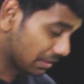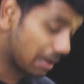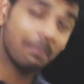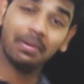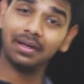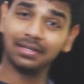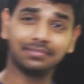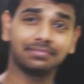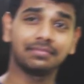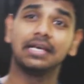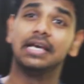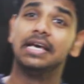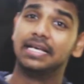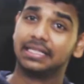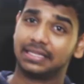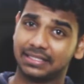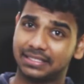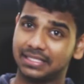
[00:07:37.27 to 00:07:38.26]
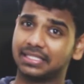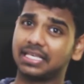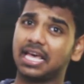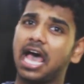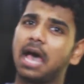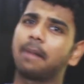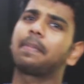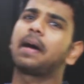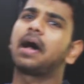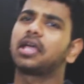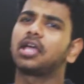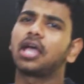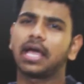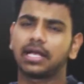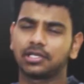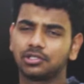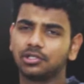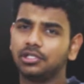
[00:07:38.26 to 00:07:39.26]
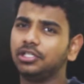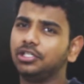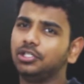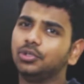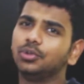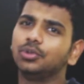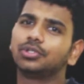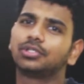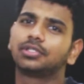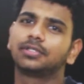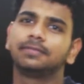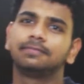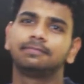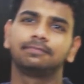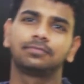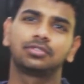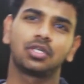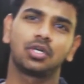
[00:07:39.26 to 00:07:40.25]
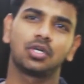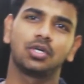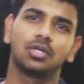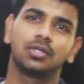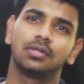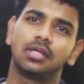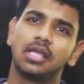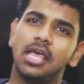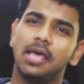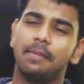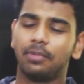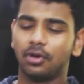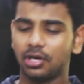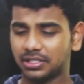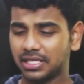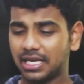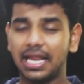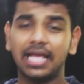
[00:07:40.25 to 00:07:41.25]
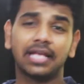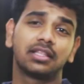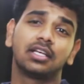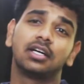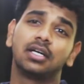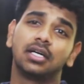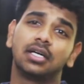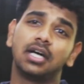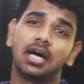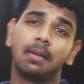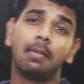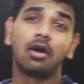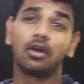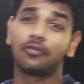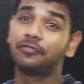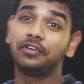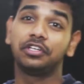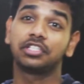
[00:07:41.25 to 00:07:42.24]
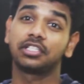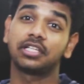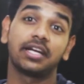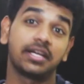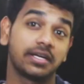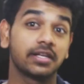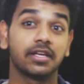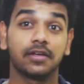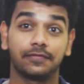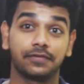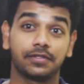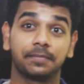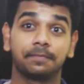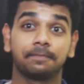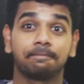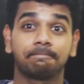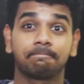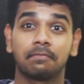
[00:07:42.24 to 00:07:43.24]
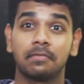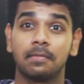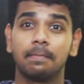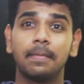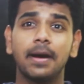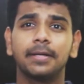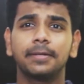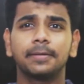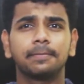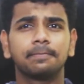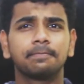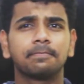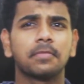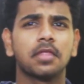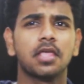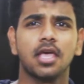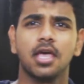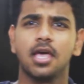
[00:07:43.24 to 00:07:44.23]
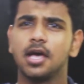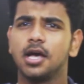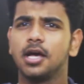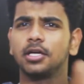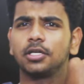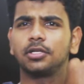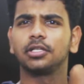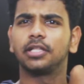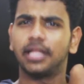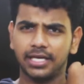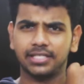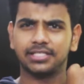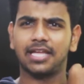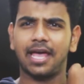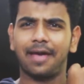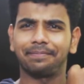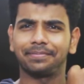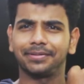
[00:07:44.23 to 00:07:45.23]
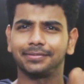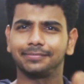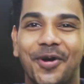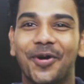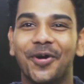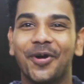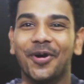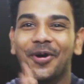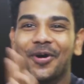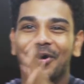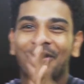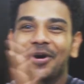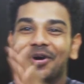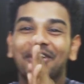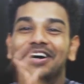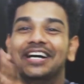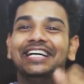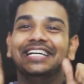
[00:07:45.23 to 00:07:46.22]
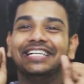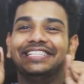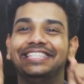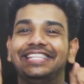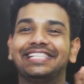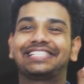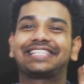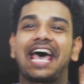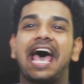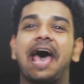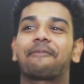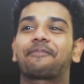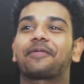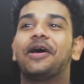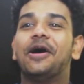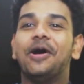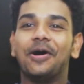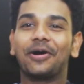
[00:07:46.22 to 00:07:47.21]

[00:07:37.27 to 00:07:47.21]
But this is an app I actually use, so because I like the amount of feature that it gives. But to the next app. This app.